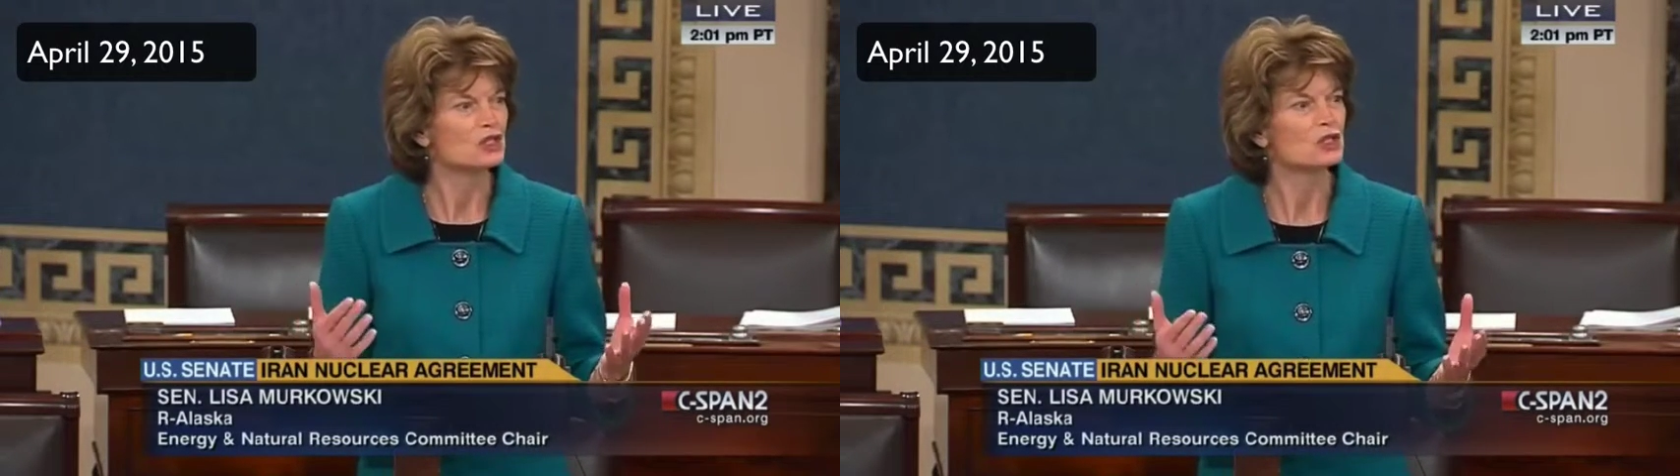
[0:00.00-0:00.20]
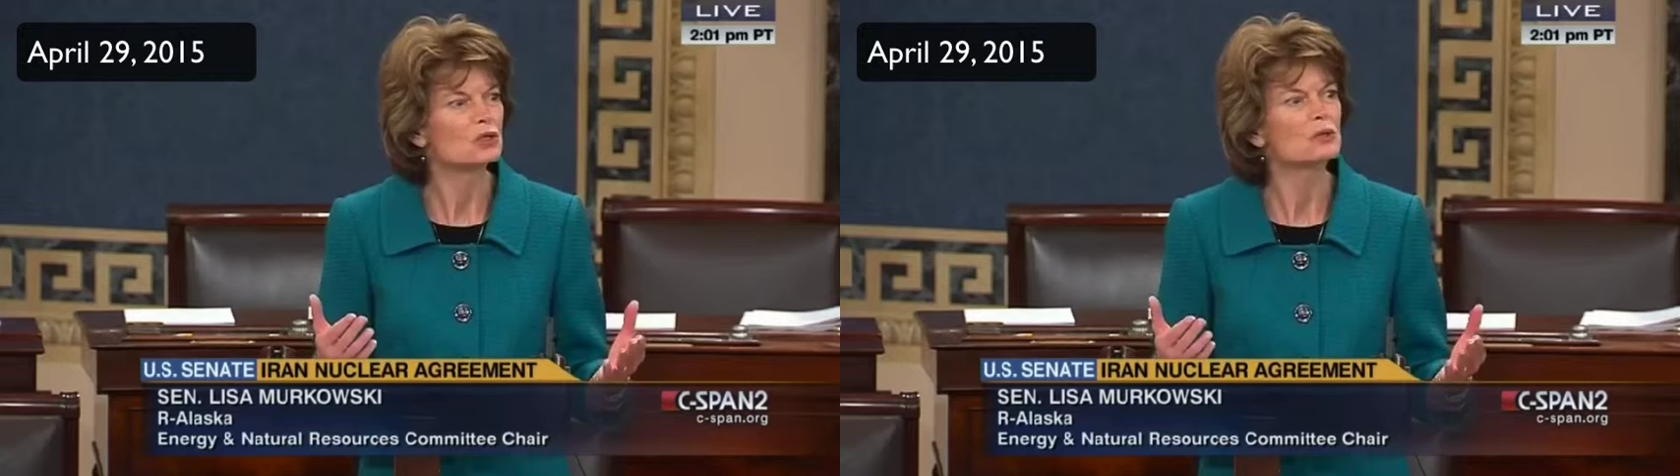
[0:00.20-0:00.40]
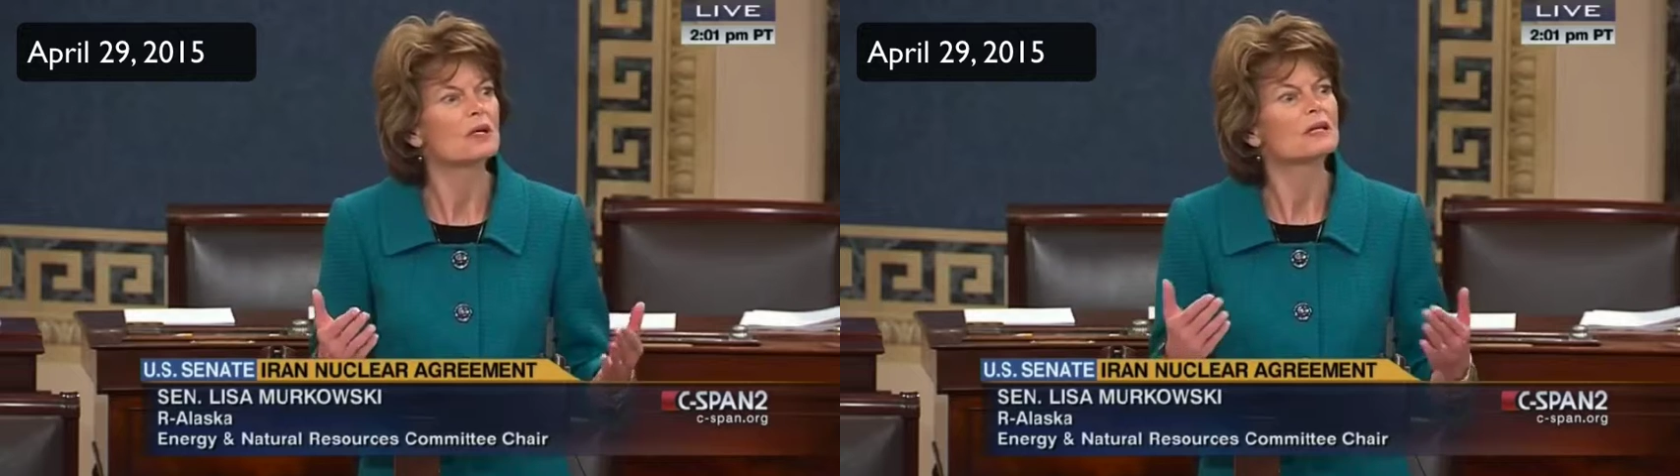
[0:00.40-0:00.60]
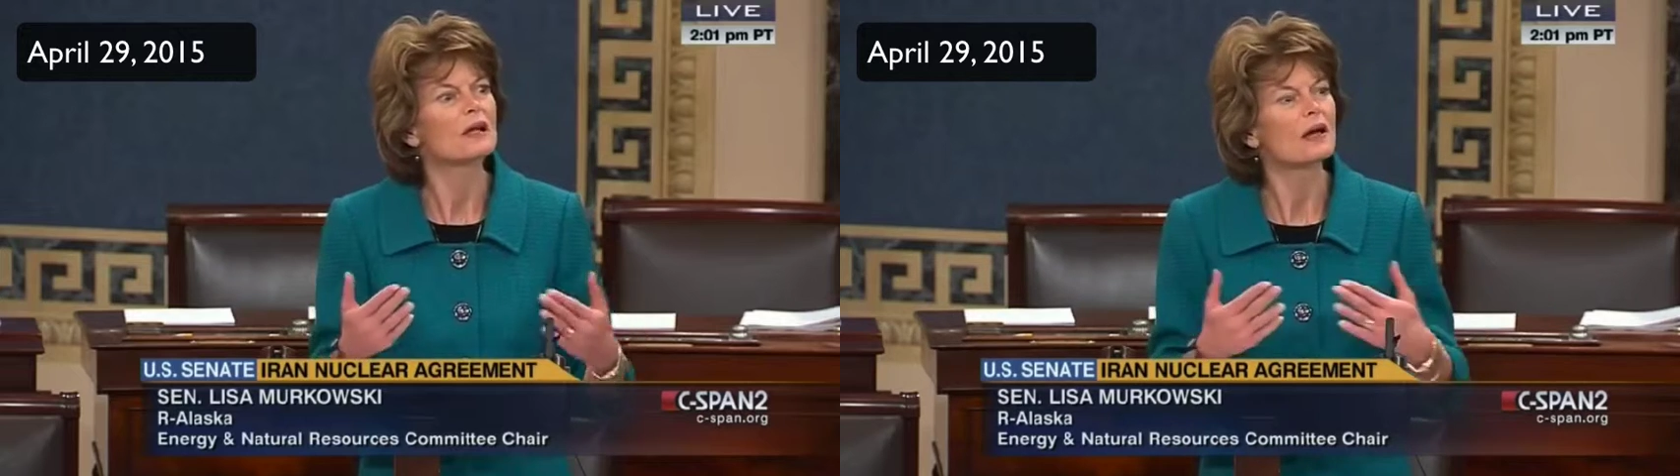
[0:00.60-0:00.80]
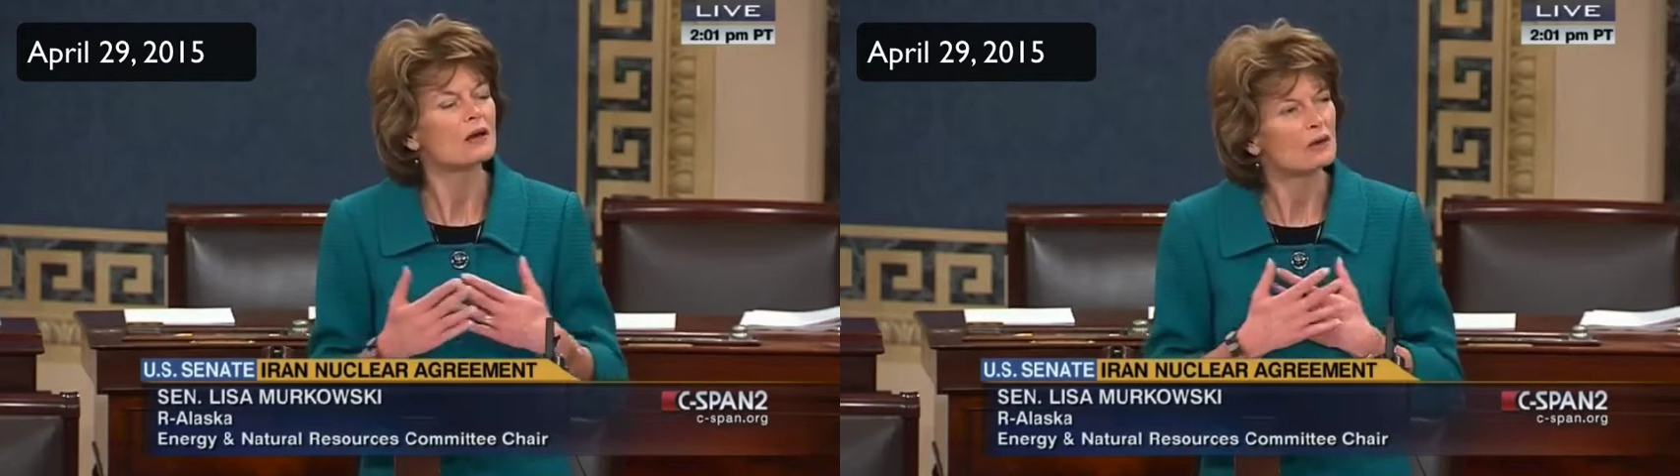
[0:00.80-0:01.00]
to
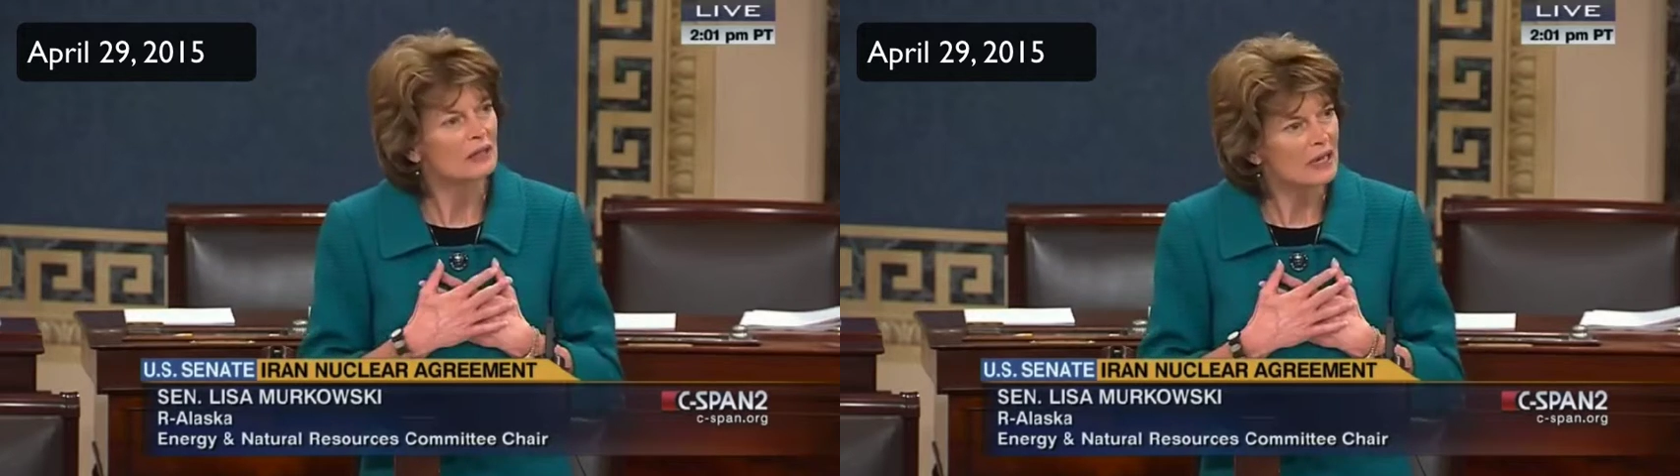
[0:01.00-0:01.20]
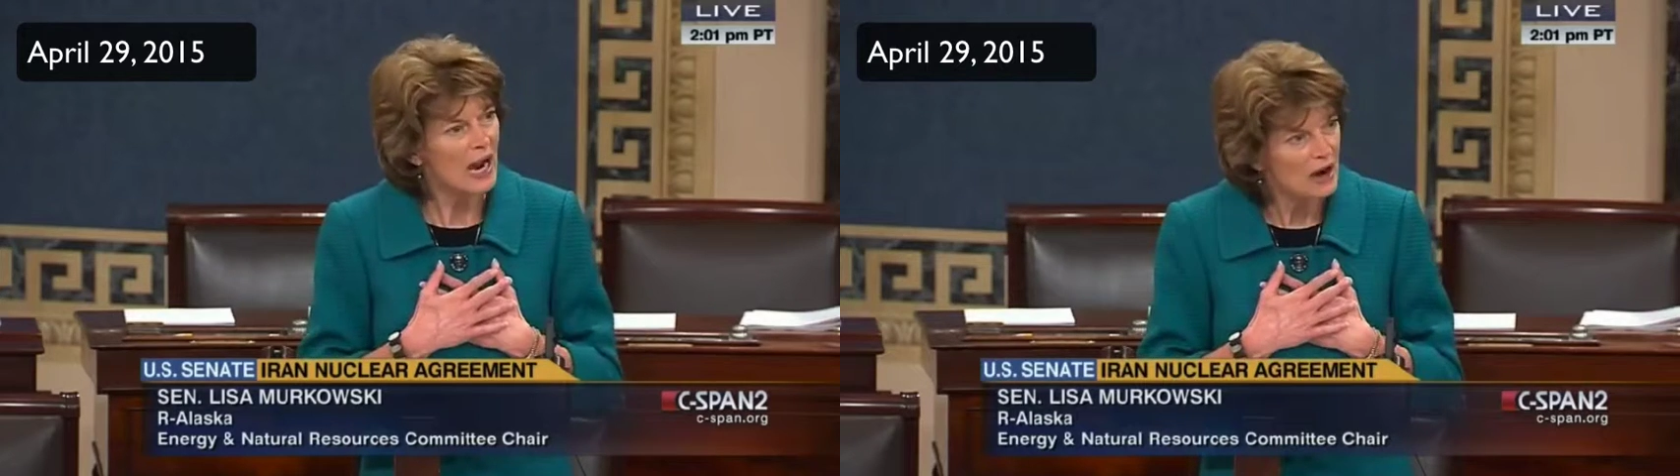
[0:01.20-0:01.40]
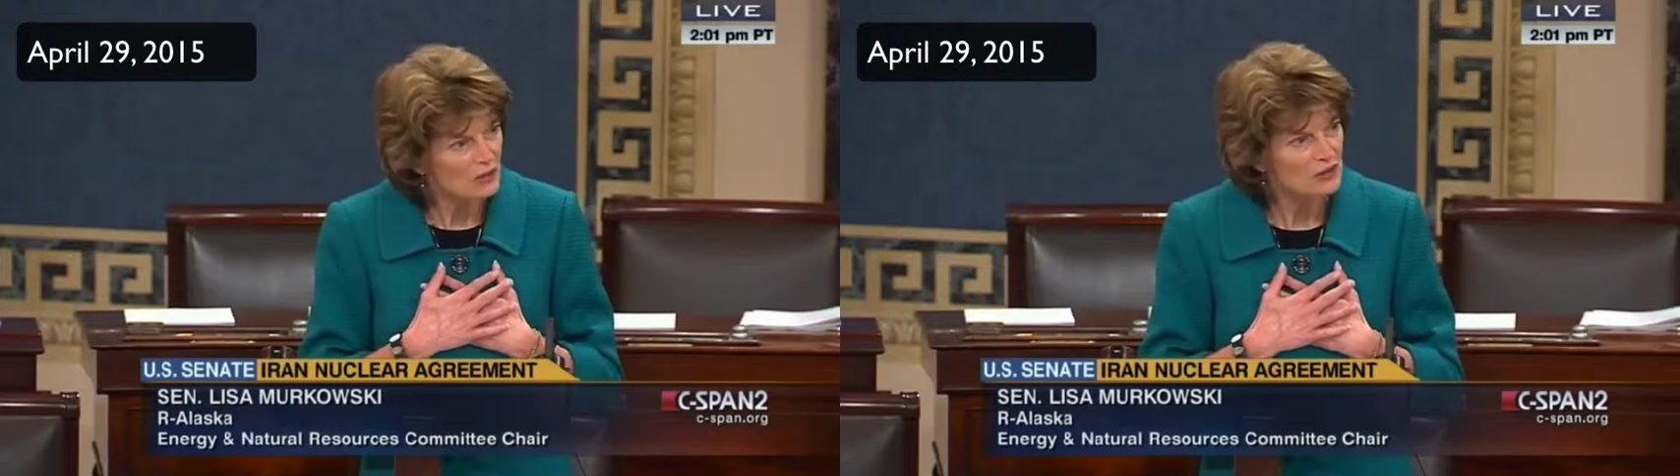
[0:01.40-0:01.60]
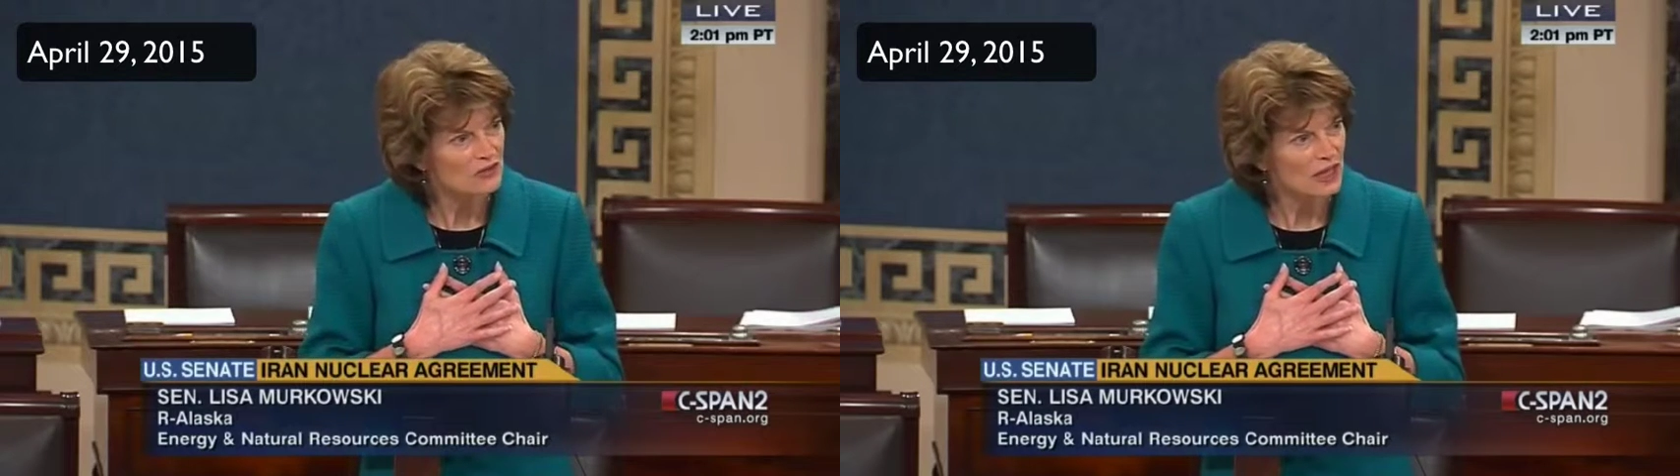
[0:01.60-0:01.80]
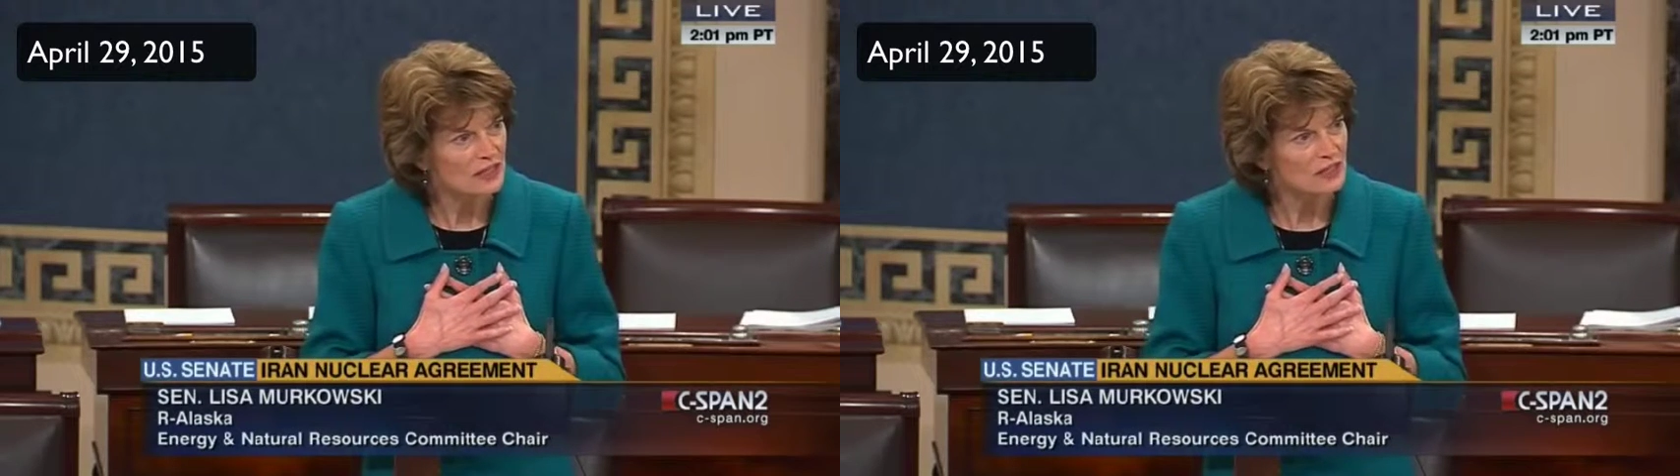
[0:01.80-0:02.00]
not only our
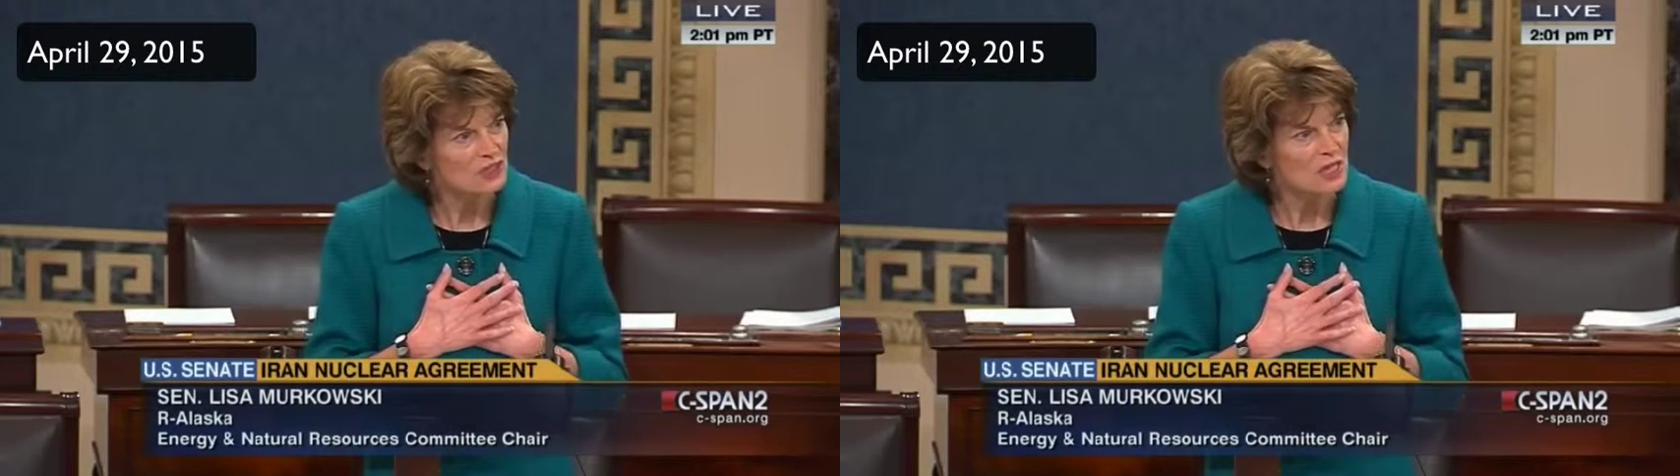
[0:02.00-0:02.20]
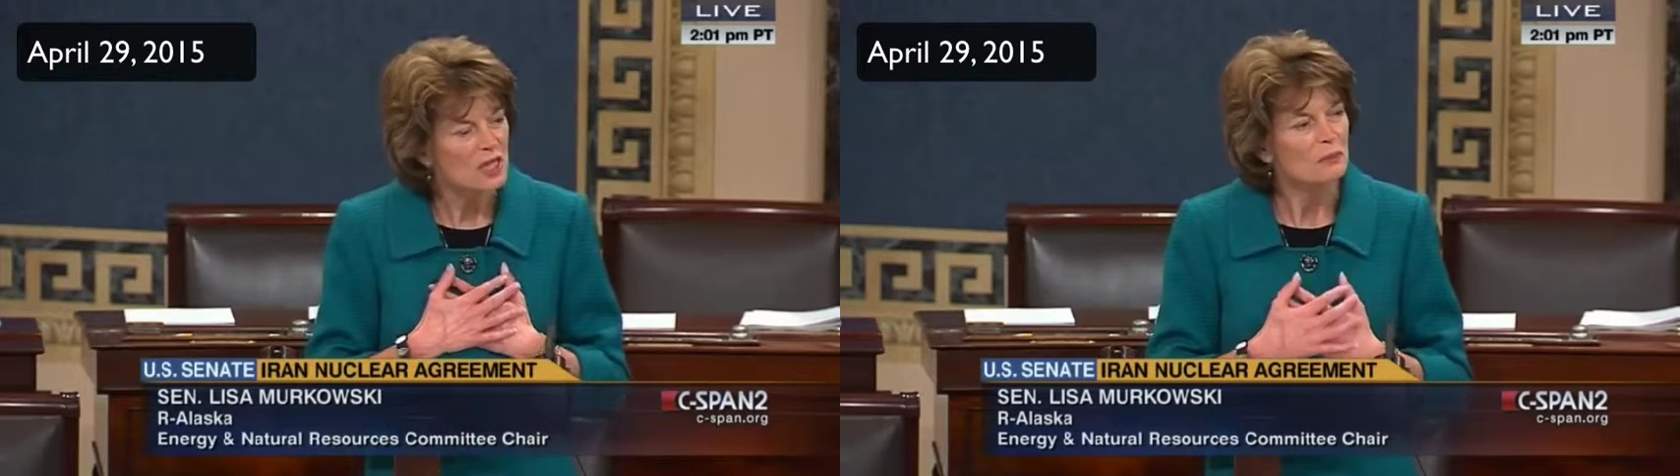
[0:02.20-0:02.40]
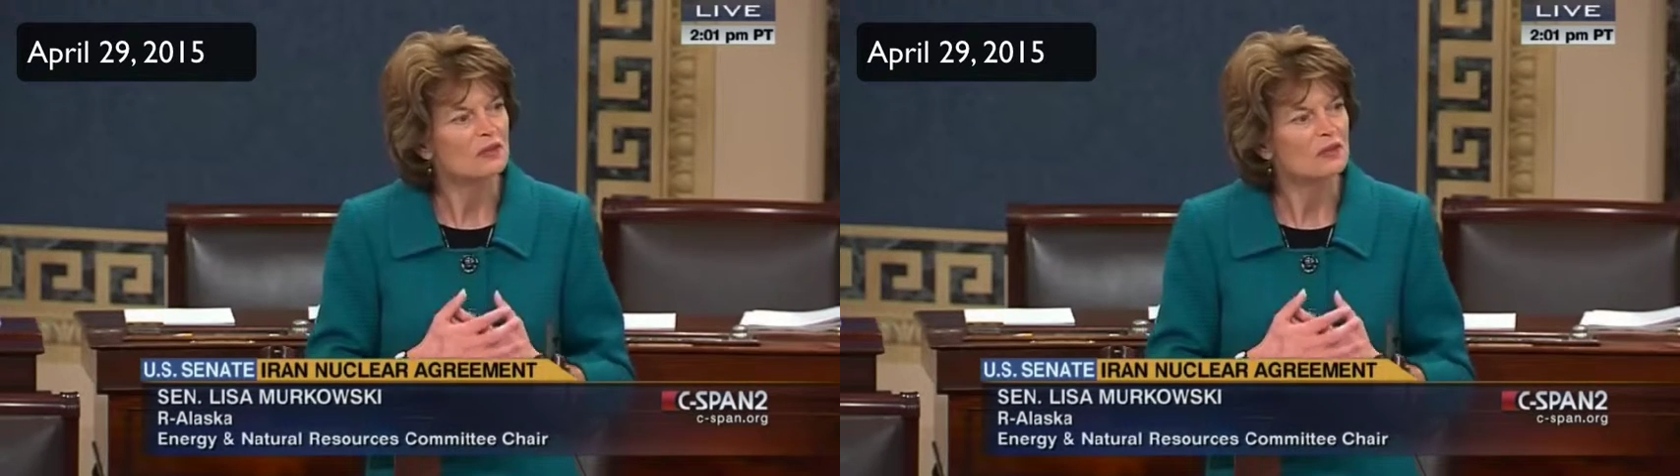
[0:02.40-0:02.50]
advantage,